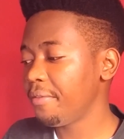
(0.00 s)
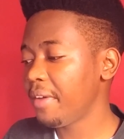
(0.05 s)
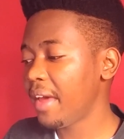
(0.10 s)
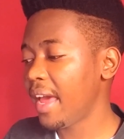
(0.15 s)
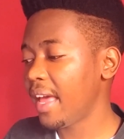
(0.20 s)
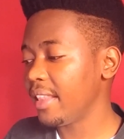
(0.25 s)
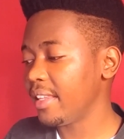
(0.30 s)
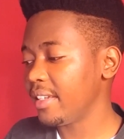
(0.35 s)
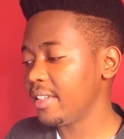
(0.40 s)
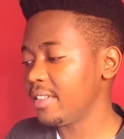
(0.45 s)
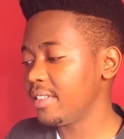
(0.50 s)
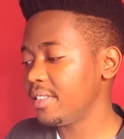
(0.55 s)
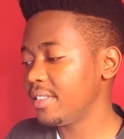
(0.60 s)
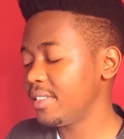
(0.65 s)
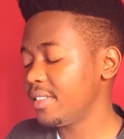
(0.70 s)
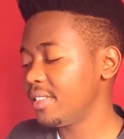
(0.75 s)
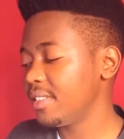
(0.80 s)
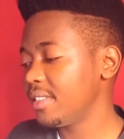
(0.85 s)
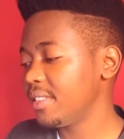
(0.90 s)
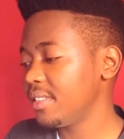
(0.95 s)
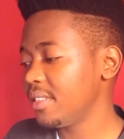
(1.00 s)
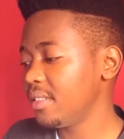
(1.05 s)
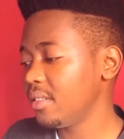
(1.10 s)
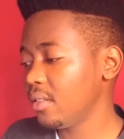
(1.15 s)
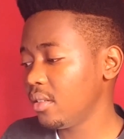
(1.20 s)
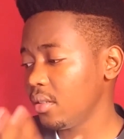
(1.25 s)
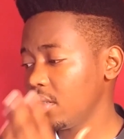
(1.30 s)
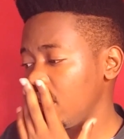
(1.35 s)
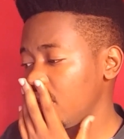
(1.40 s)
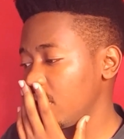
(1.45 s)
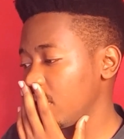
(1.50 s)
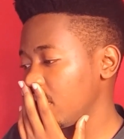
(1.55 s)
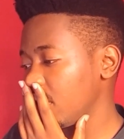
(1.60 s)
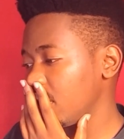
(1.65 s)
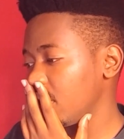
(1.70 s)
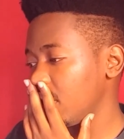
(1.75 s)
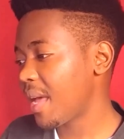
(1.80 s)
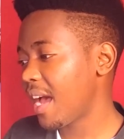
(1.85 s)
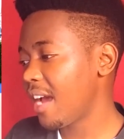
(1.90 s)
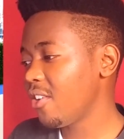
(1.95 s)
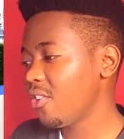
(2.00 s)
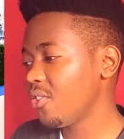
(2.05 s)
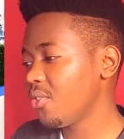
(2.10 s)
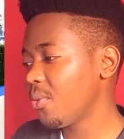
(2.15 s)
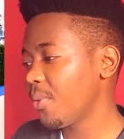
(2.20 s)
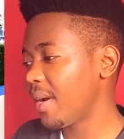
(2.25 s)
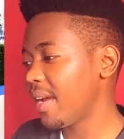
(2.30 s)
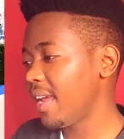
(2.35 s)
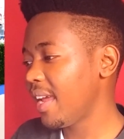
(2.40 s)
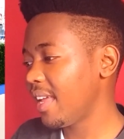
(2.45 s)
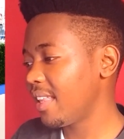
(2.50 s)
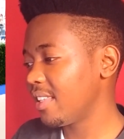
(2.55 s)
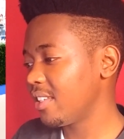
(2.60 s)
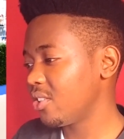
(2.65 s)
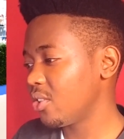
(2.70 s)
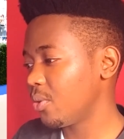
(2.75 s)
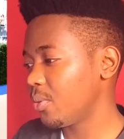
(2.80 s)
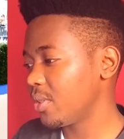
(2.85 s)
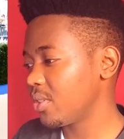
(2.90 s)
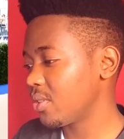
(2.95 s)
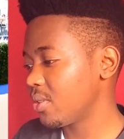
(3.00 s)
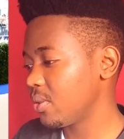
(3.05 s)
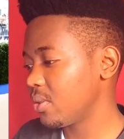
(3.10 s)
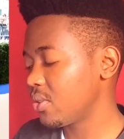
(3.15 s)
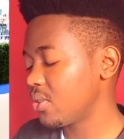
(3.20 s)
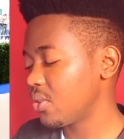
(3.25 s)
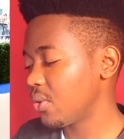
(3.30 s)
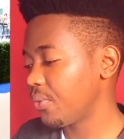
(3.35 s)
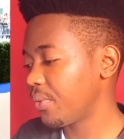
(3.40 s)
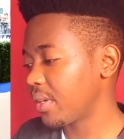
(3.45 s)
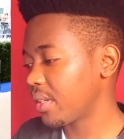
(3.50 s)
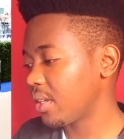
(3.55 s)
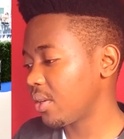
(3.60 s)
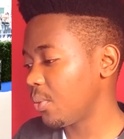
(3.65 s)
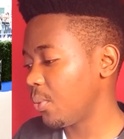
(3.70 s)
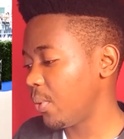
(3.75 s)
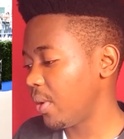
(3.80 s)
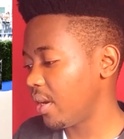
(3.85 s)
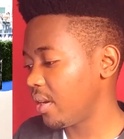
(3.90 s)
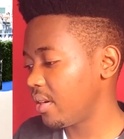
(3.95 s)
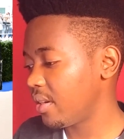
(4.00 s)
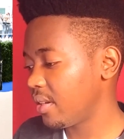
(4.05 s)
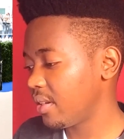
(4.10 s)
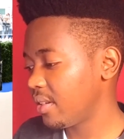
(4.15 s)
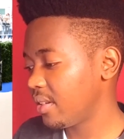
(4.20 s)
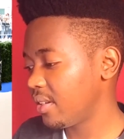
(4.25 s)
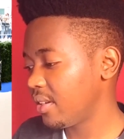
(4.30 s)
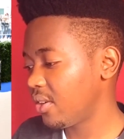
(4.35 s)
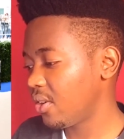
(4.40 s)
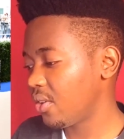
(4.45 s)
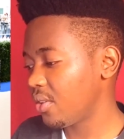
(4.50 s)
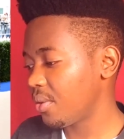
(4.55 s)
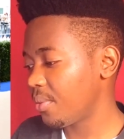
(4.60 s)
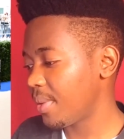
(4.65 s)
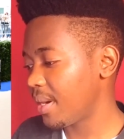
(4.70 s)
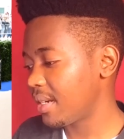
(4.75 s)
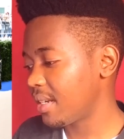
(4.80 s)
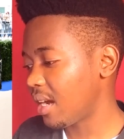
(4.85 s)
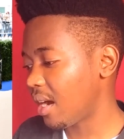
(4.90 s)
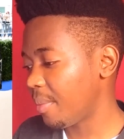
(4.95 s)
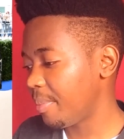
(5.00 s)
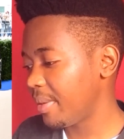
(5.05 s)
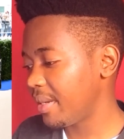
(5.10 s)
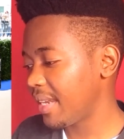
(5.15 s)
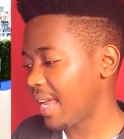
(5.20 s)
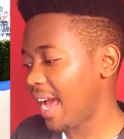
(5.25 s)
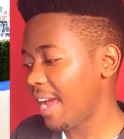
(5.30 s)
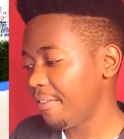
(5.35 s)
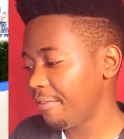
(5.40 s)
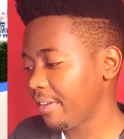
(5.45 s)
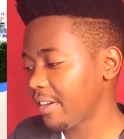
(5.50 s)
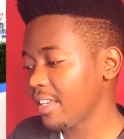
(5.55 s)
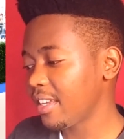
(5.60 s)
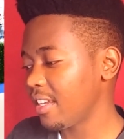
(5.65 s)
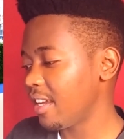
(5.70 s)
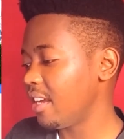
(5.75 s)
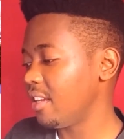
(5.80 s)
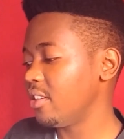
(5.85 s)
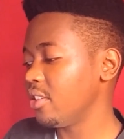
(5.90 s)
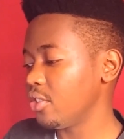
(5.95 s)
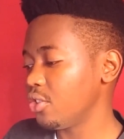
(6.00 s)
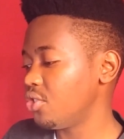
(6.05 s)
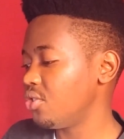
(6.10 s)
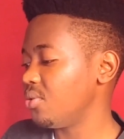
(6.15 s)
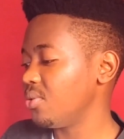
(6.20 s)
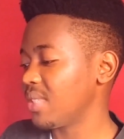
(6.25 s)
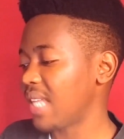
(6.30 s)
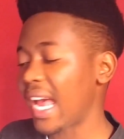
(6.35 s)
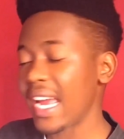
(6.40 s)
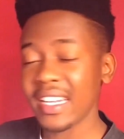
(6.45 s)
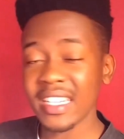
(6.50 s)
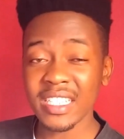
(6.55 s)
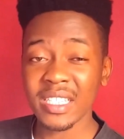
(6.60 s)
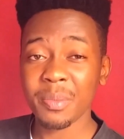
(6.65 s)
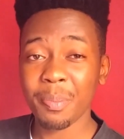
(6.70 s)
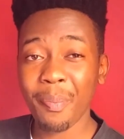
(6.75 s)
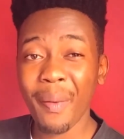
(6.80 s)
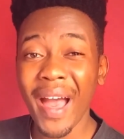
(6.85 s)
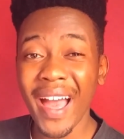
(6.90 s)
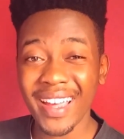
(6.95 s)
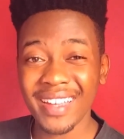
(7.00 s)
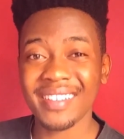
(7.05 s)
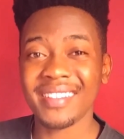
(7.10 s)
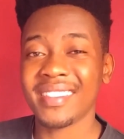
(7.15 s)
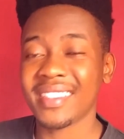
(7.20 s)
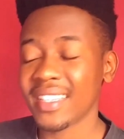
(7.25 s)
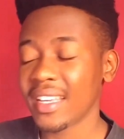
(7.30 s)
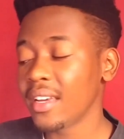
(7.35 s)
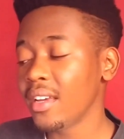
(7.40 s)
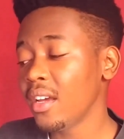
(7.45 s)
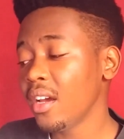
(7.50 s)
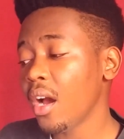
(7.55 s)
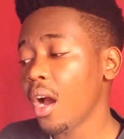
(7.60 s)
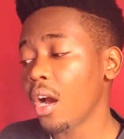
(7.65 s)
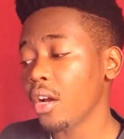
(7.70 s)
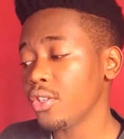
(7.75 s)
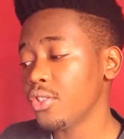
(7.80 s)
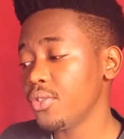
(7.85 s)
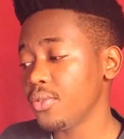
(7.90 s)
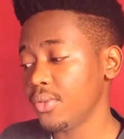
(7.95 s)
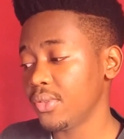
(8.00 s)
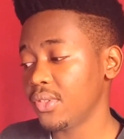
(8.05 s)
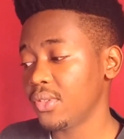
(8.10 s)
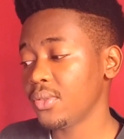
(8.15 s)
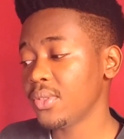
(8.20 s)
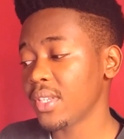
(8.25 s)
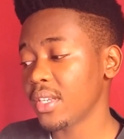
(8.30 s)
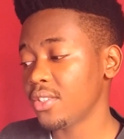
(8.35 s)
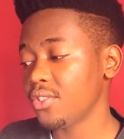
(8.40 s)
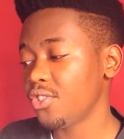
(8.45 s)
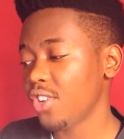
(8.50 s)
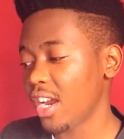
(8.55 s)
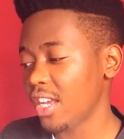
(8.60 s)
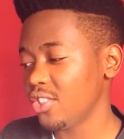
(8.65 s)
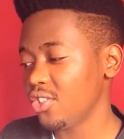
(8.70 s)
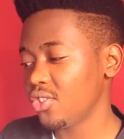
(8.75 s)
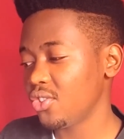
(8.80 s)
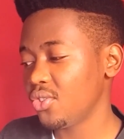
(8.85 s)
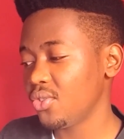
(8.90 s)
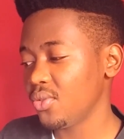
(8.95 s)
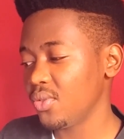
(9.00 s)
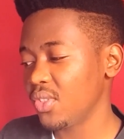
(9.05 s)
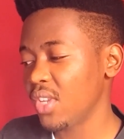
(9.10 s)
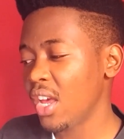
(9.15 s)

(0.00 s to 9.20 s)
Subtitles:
Helen. Whew. I don't know why Helen always looks so fucking weird on the red carpet. I fucking hate her shoes. I despise her shoes. Those are tragic shoes.